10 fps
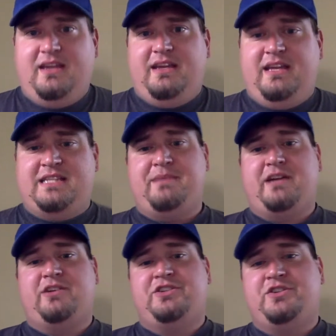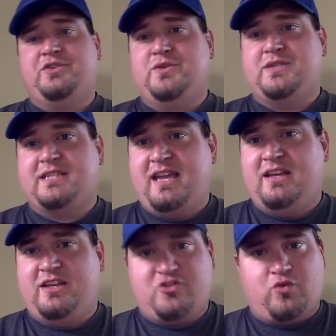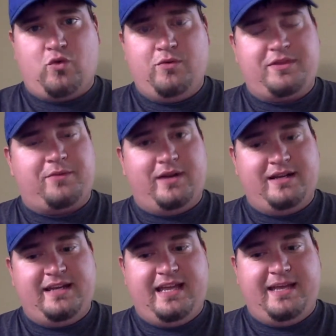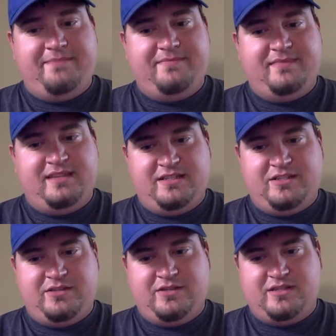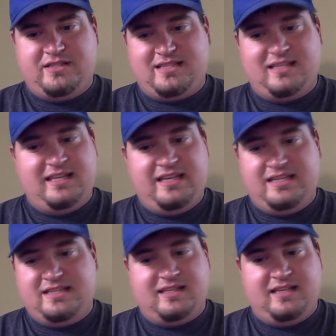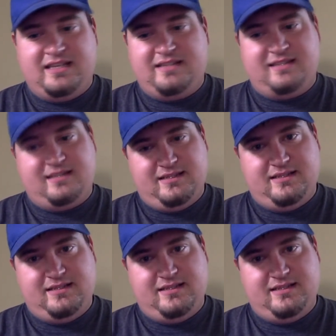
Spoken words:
it's better to stay in control with the run game than to just sling and sling and sling.